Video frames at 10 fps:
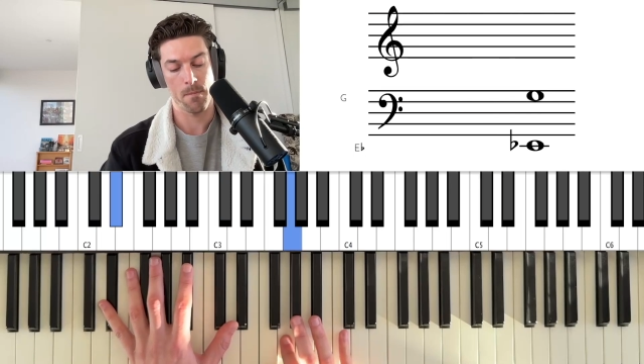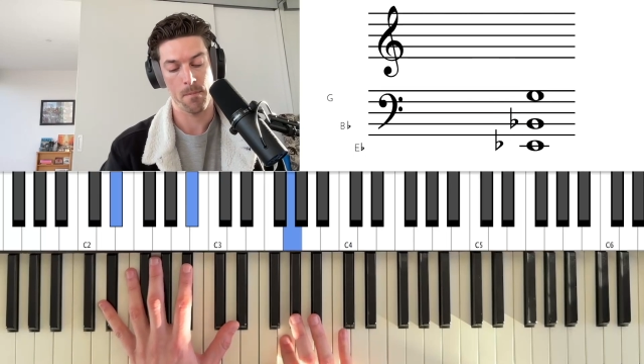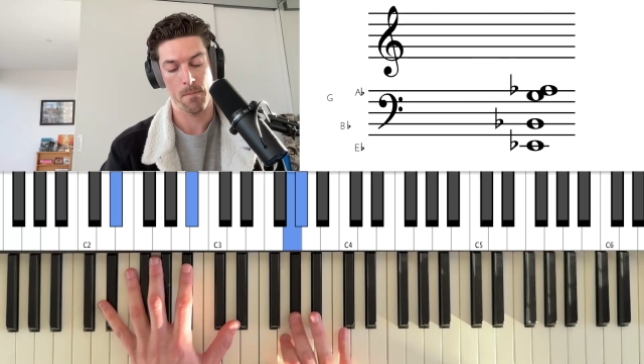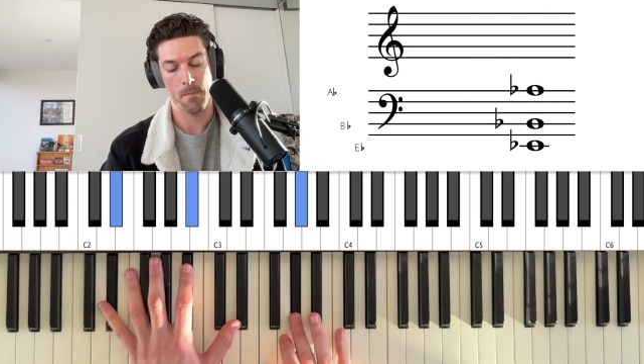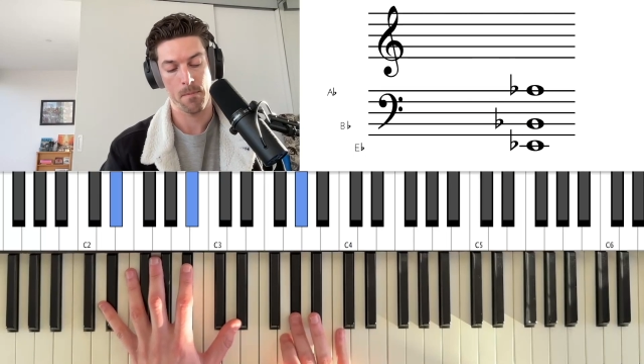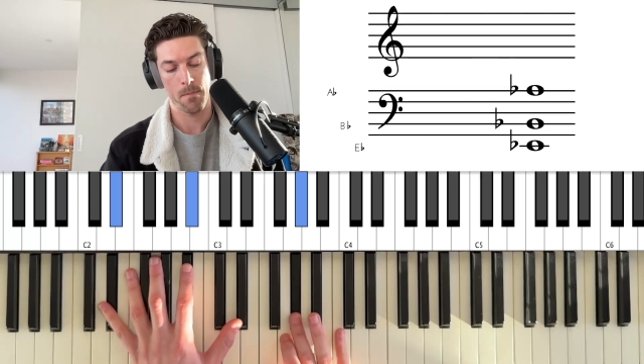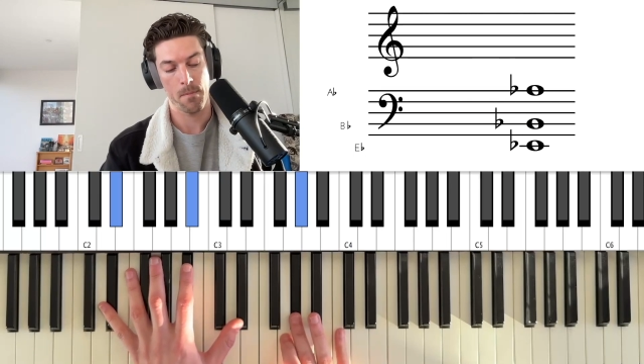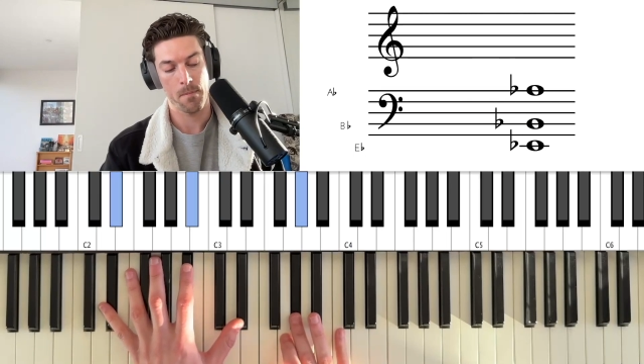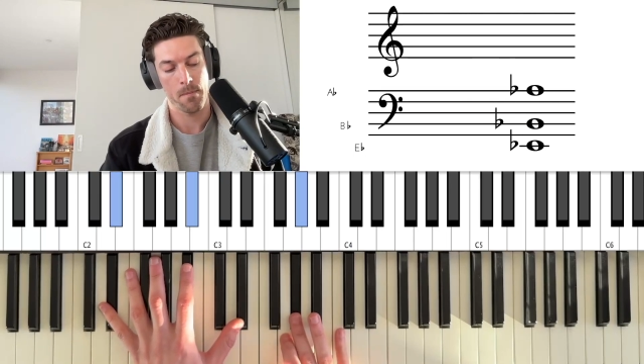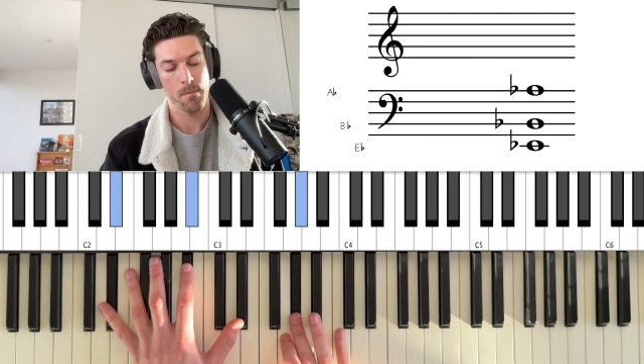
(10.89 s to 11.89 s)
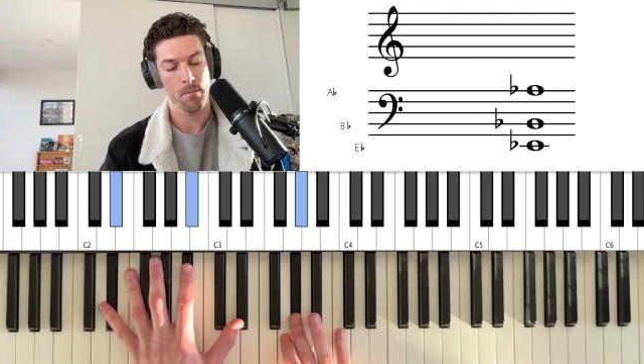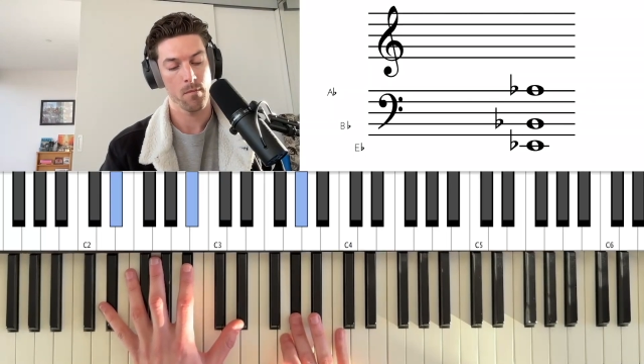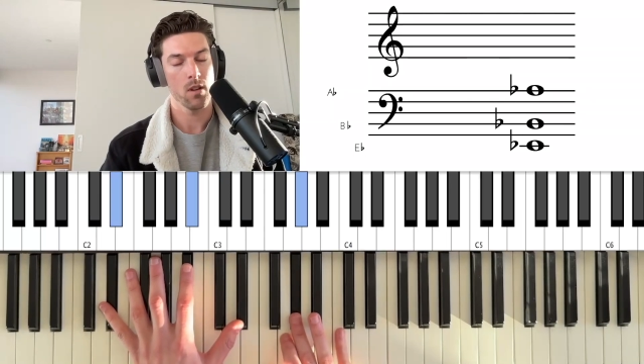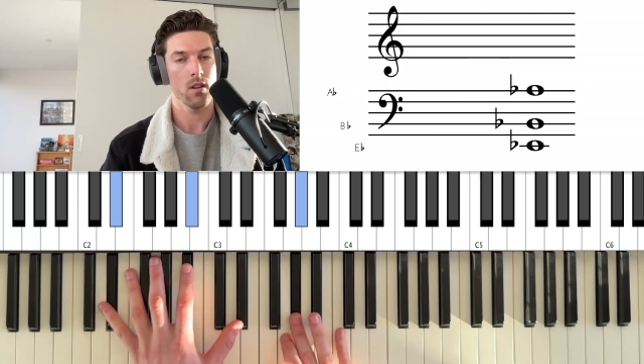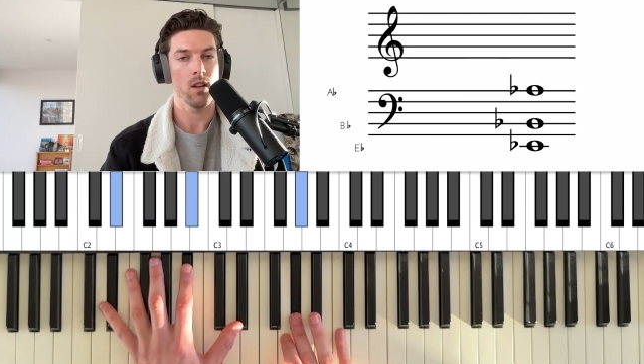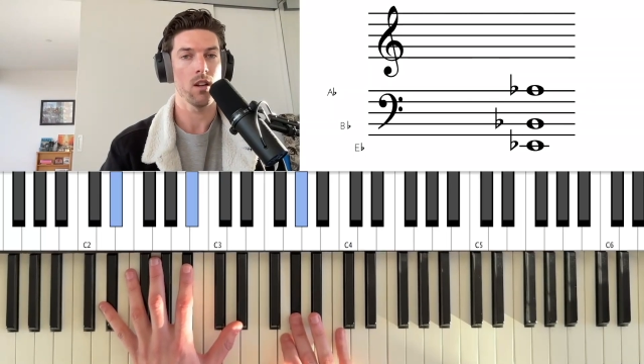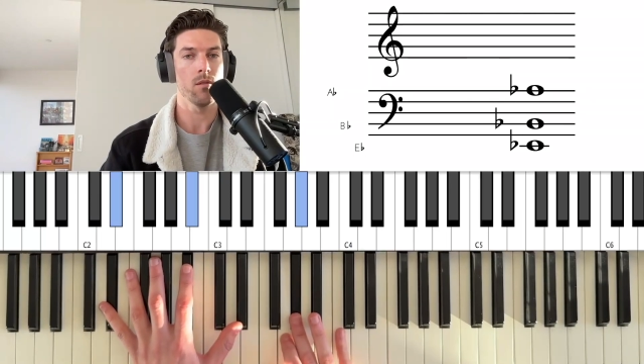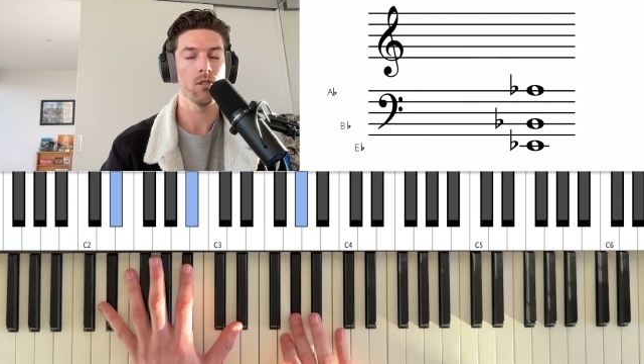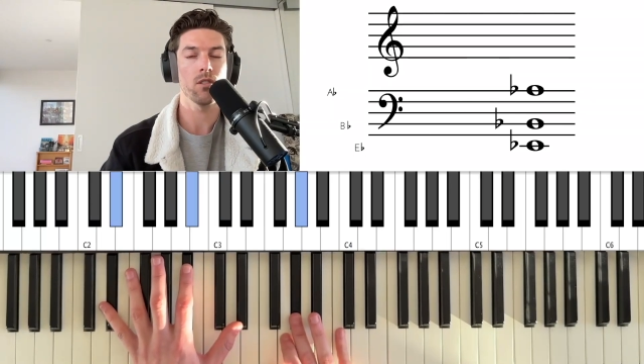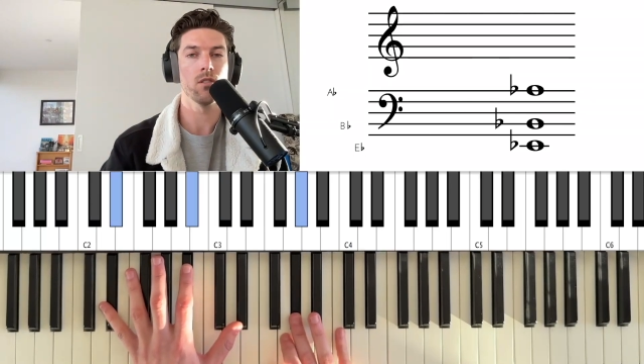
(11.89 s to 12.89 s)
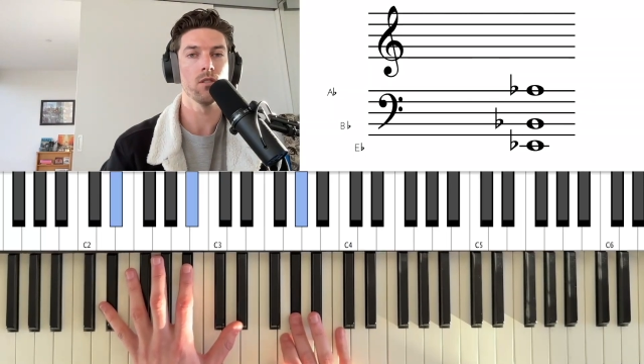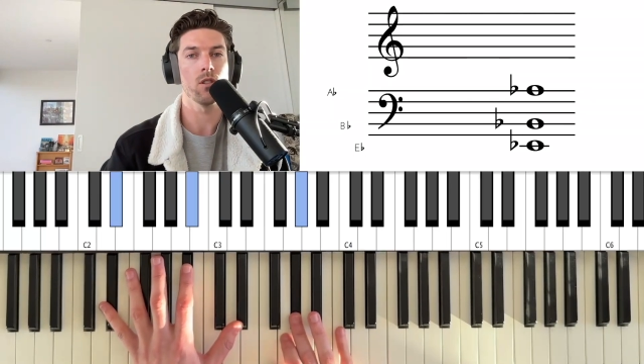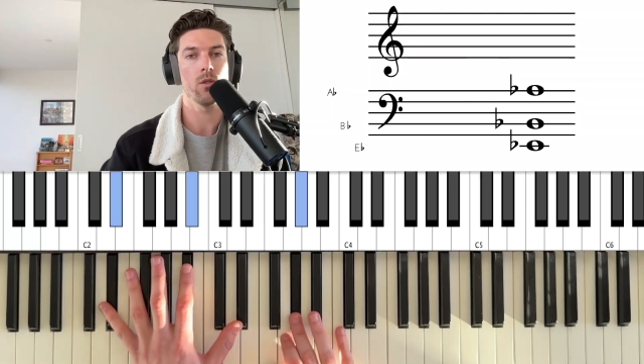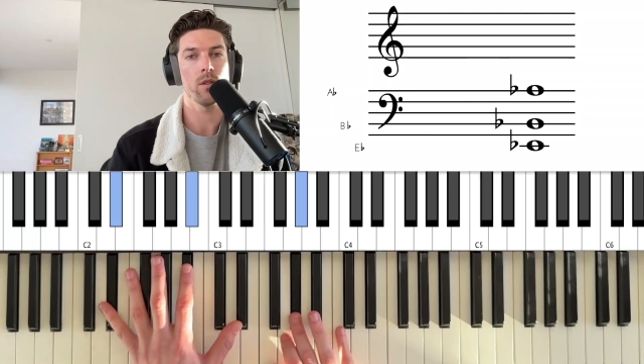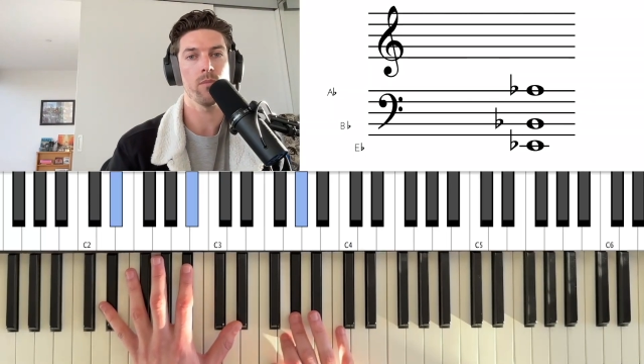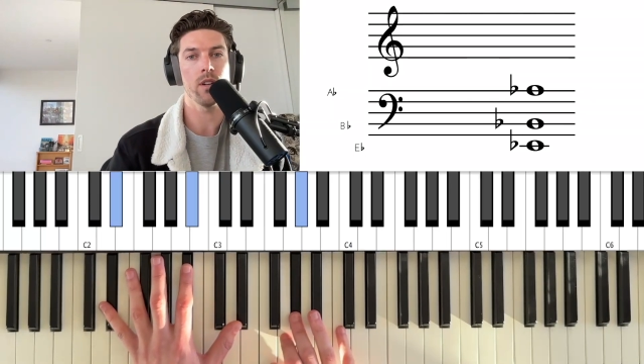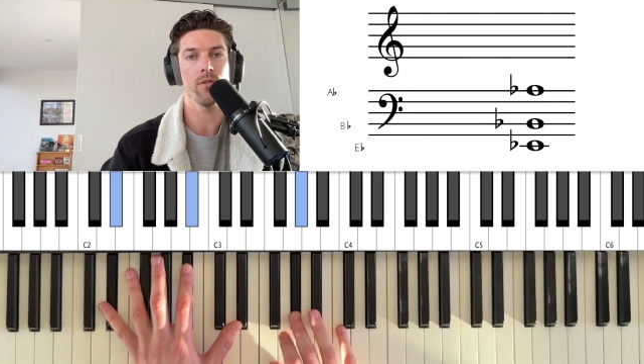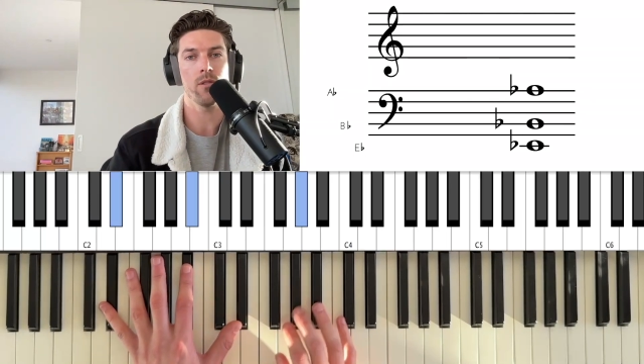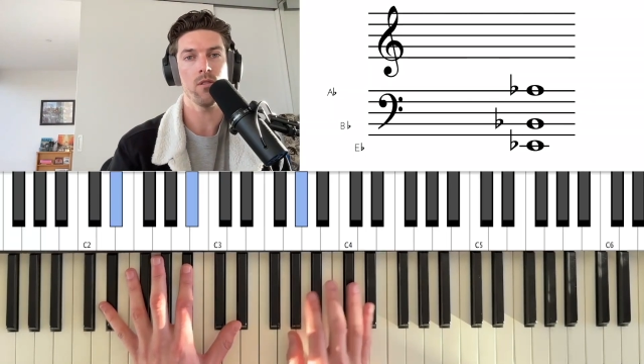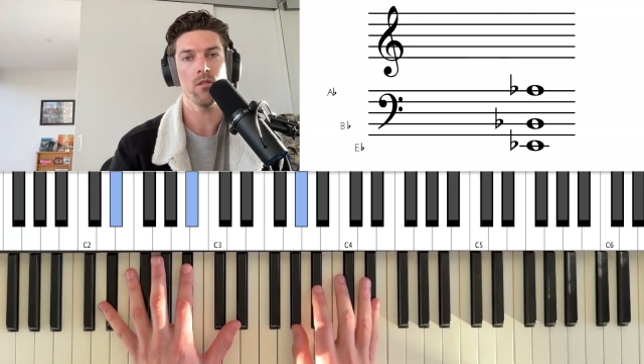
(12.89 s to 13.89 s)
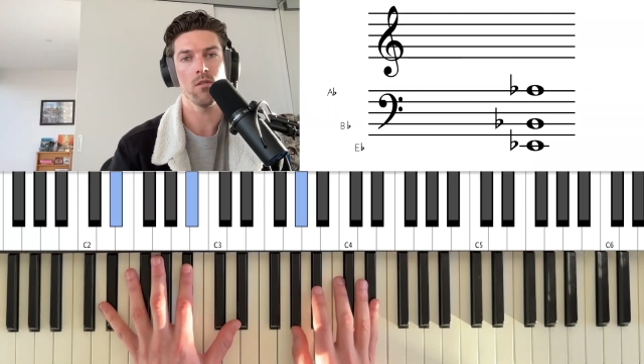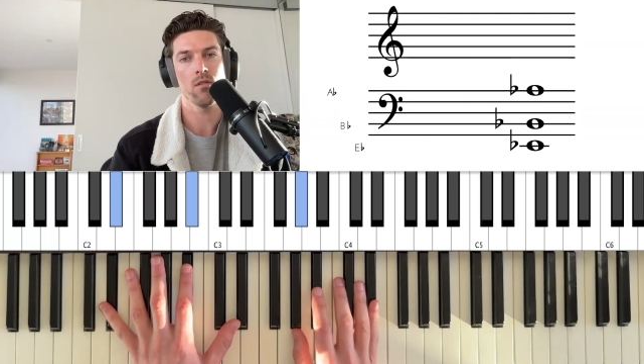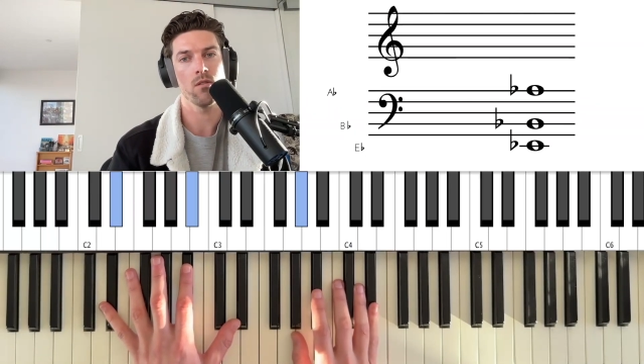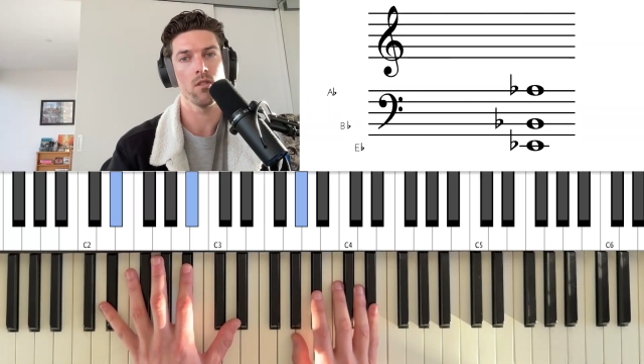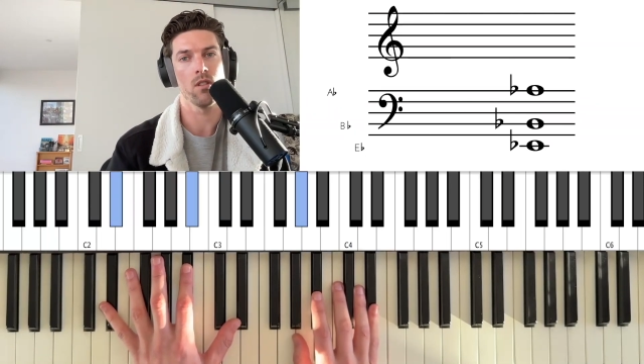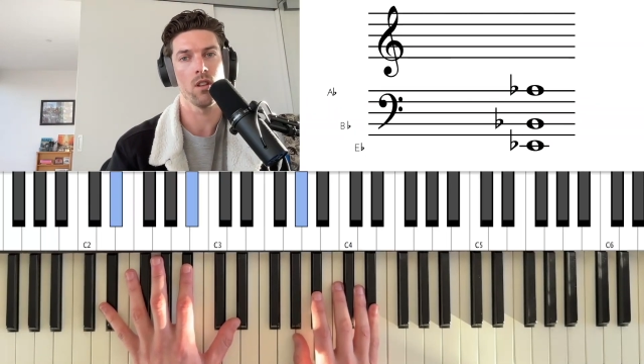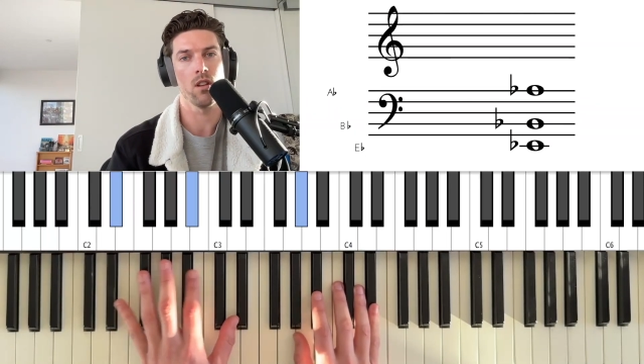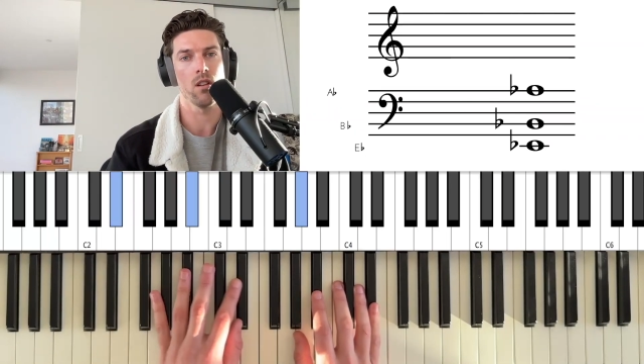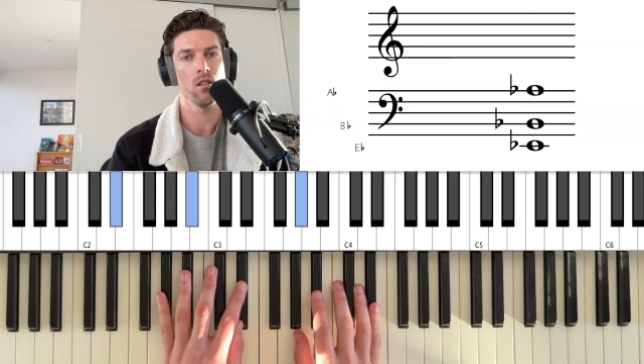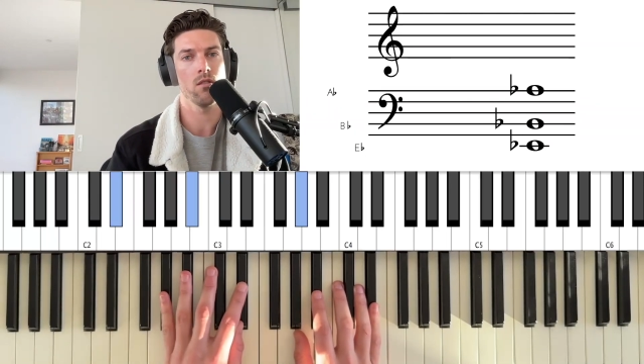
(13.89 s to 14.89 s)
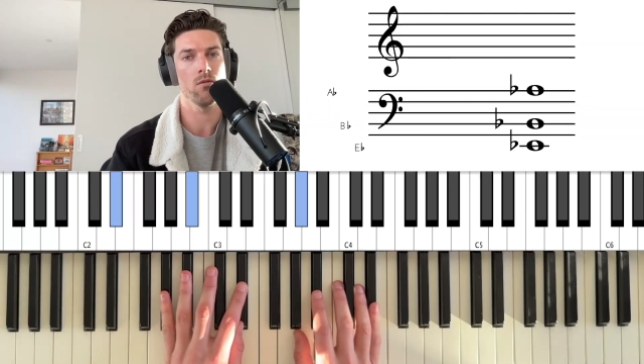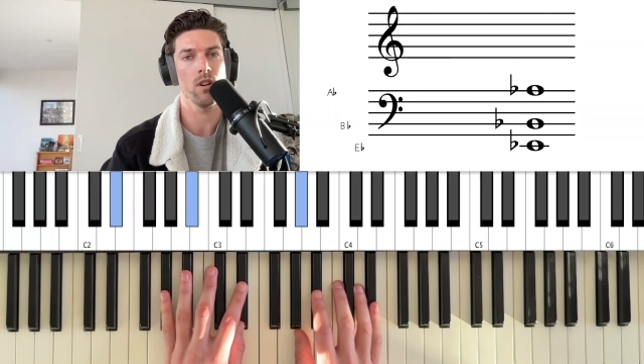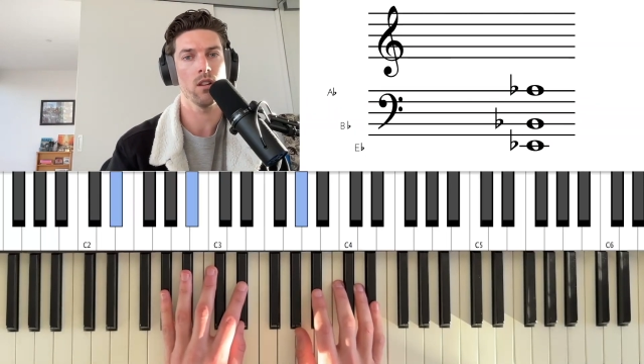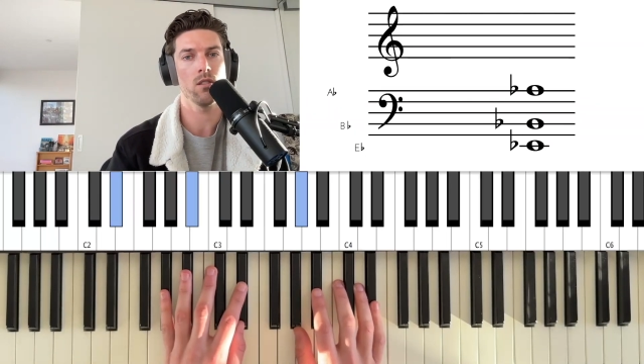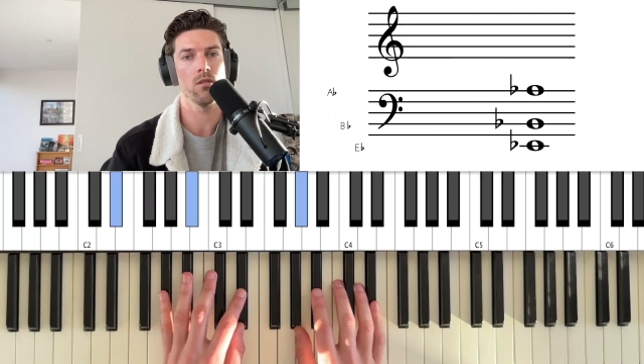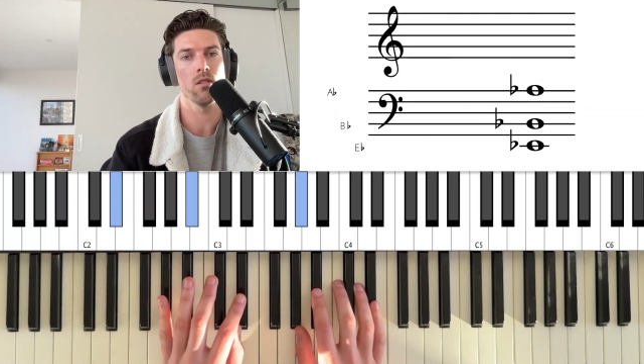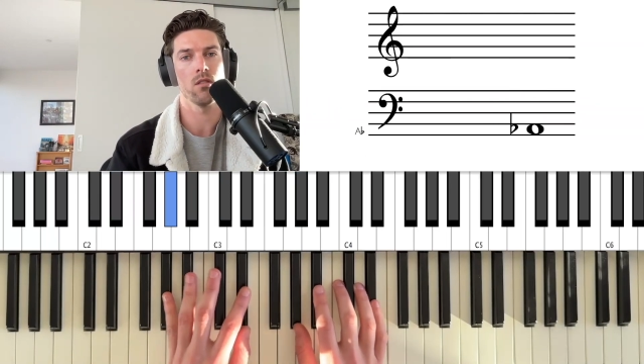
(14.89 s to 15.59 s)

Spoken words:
I'm just gonna do a little quick playthrough, and then we'll get into it.